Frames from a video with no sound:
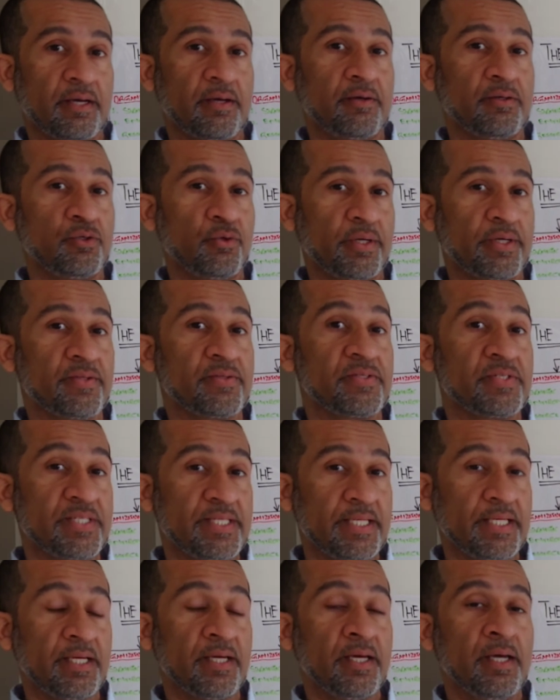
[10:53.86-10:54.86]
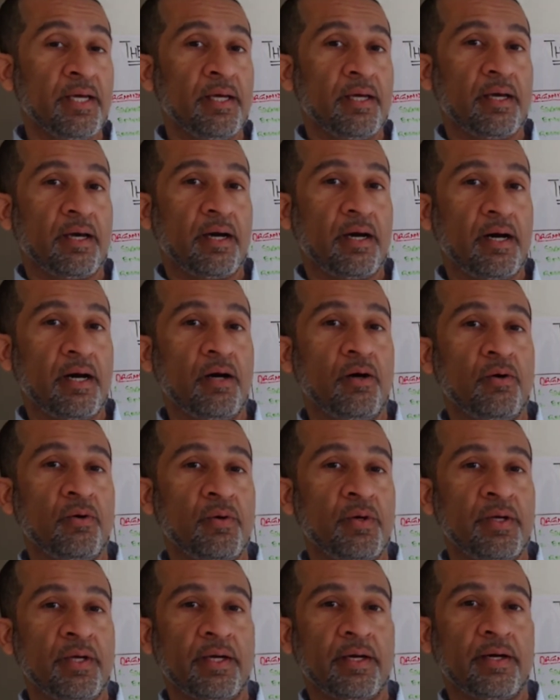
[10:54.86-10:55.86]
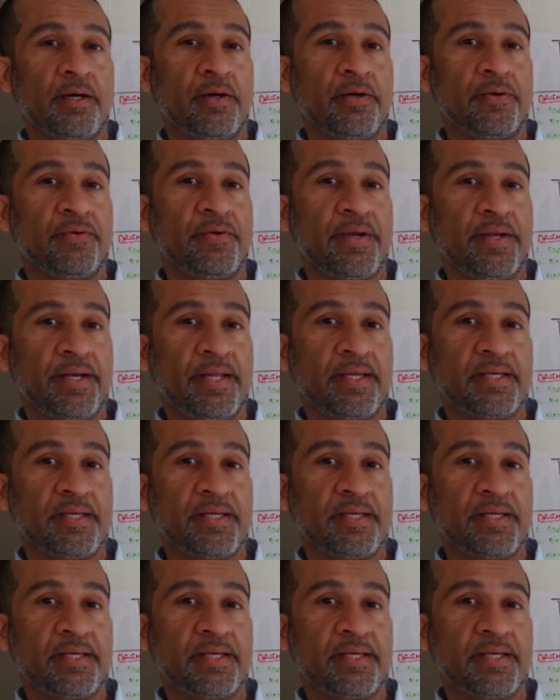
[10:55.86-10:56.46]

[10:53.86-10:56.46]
you can see how training